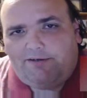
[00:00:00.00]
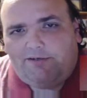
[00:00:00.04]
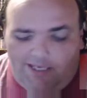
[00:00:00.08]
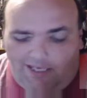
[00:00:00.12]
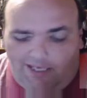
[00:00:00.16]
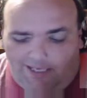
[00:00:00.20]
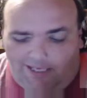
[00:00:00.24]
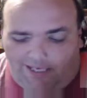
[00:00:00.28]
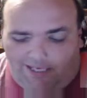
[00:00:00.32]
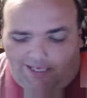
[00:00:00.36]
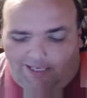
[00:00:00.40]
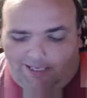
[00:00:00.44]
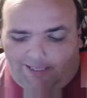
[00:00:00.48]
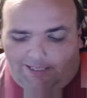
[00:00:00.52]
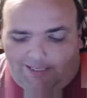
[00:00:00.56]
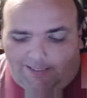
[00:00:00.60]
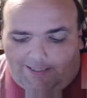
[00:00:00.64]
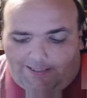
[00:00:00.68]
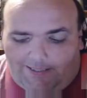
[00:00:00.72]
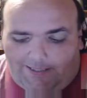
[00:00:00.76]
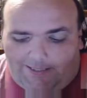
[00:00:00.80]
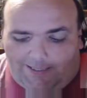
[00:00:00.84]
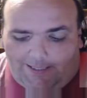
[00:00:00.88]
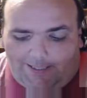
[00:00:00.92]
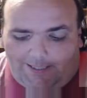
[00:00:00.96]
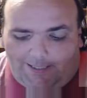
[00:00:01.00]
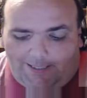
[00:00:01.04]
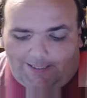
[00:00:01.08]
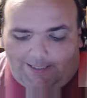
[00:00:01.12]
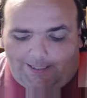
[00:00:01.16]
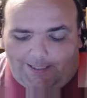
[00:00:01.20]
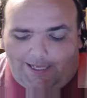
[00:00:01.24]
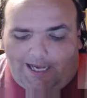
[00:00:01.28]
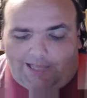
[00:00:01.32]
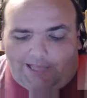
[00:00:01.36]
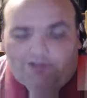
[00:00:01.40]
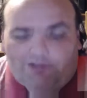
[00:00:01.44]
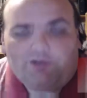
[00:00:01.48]
and
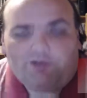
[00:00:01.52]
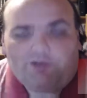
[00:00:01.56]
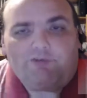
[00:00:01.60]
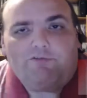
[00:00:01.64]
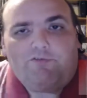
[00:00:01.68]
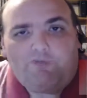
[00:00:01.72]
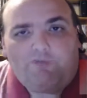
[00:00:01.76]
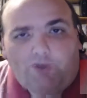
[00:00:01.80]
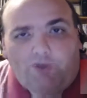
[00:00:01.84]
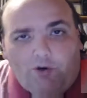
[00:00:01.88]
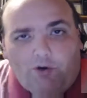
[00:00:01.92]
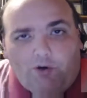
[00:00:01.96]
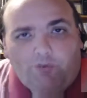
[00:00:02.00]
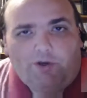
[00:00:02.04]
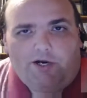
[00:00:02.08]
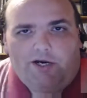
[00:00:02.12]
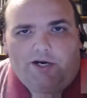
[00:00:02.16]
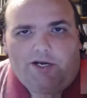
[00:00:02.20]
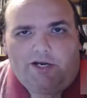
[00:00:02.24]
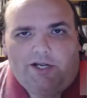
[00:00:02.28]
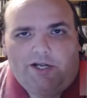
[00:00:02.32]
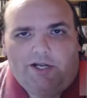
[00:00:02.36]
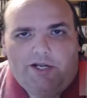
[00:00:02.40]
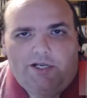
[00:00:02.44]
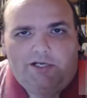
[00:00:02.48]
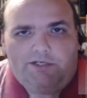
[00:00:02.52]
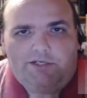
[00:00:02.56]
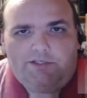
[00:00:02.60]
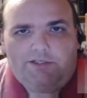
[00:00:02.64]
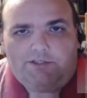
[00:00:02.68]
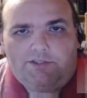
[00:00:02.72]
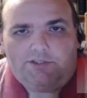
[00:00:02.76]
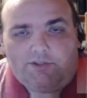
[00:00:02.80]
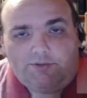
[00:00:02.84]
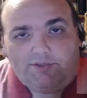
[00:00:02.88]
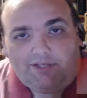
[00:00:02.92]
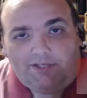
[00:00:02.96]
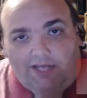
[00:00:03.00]
I look forward
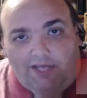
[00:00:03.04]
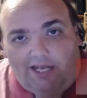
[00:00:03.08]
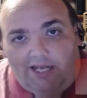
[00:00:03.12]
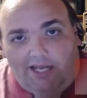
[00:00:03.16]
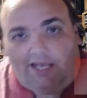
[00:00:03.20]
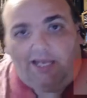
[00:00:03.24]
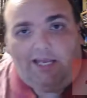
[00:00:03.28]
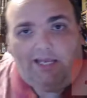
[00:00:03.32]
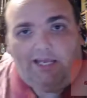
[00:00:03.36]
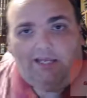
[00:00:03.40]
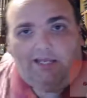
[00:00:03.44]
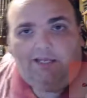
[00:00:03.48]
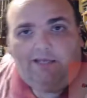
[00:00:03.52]
to the day